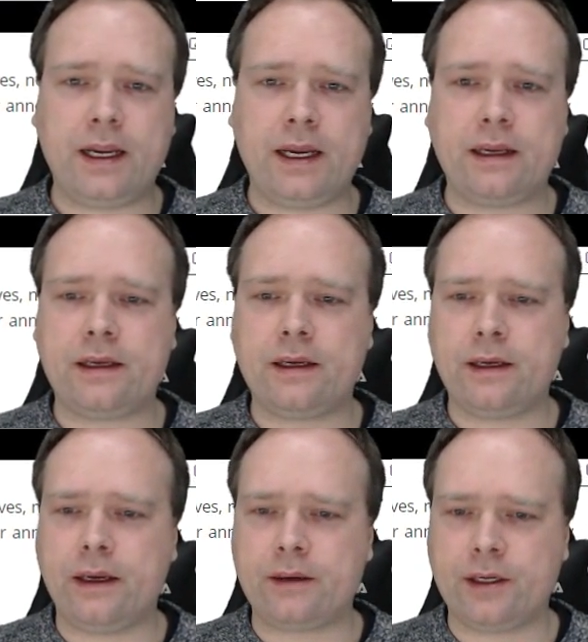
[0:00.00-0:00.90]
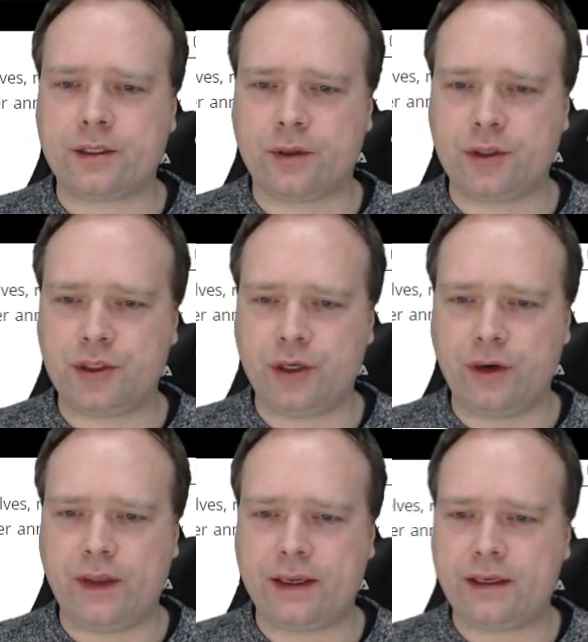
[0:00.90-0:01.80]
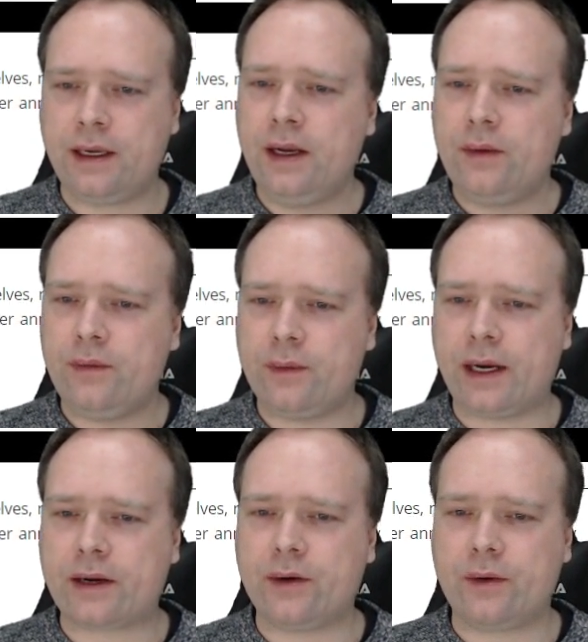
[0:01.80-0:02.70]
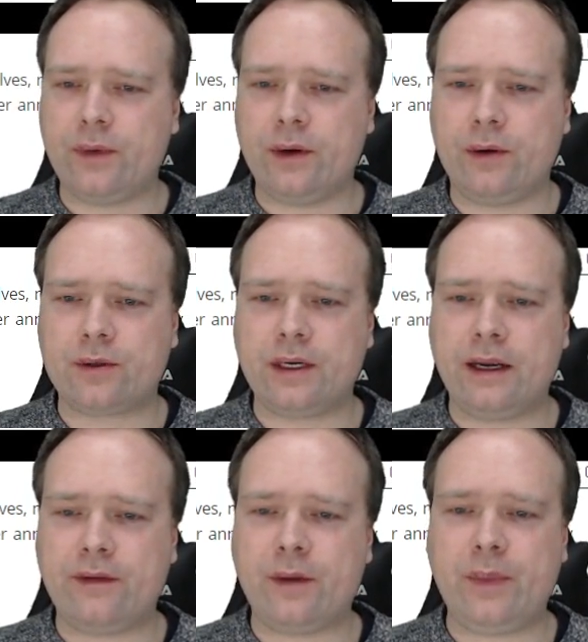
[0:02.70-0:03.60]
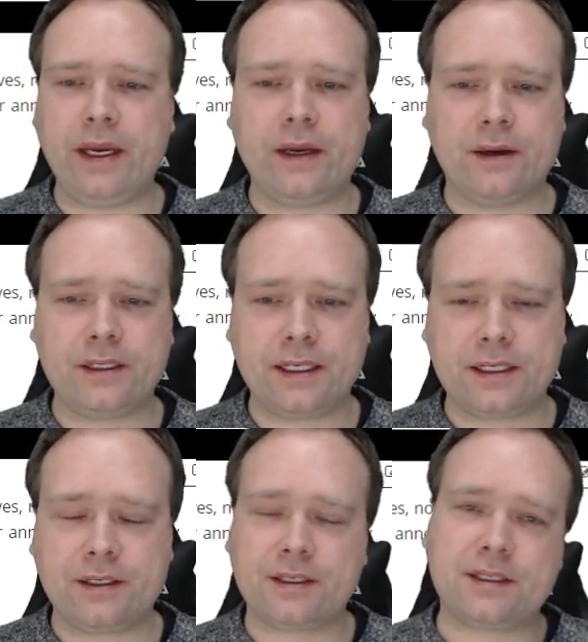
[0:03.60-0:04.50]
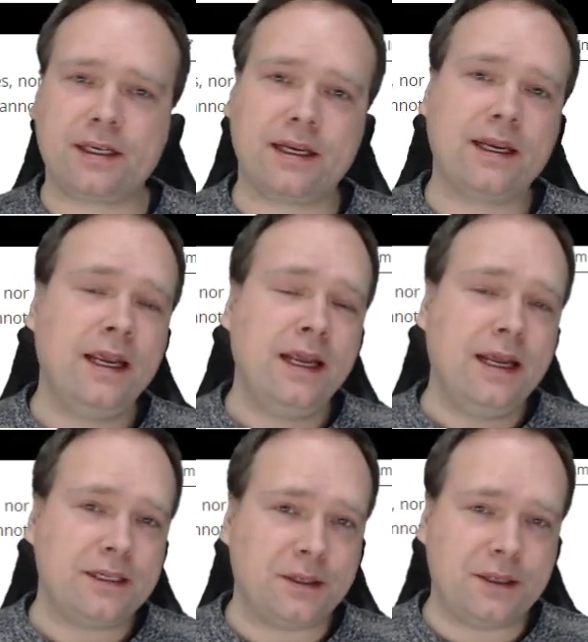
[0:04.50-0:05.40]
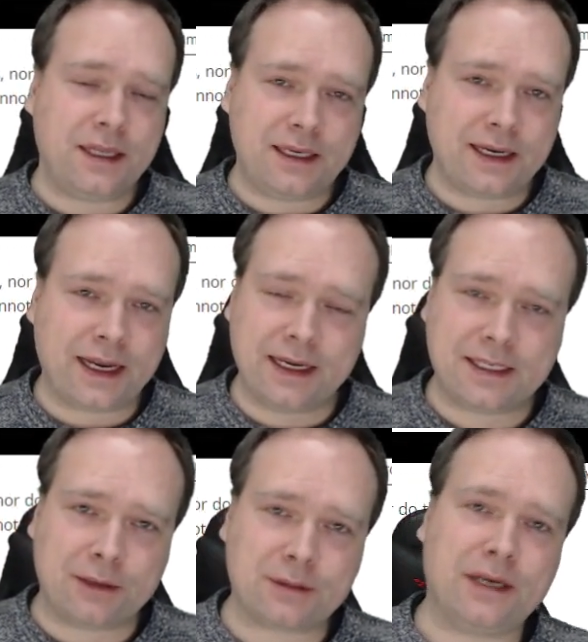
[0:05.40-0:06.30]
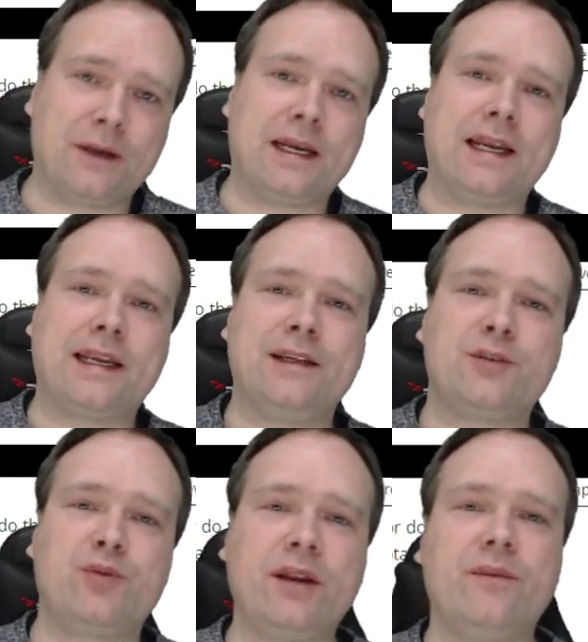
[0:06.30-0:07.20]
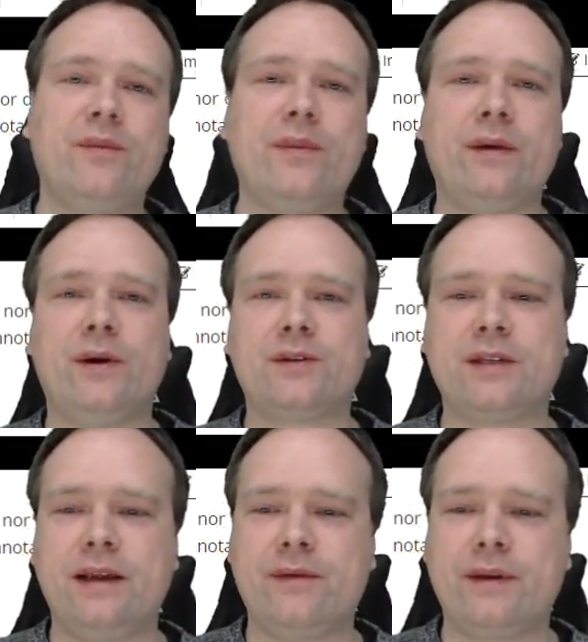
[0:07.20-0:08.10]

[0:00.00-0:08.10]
And I just want to show that with Micronaut we also have a bean context, just like so. That again sounds a lot like Spring, where we also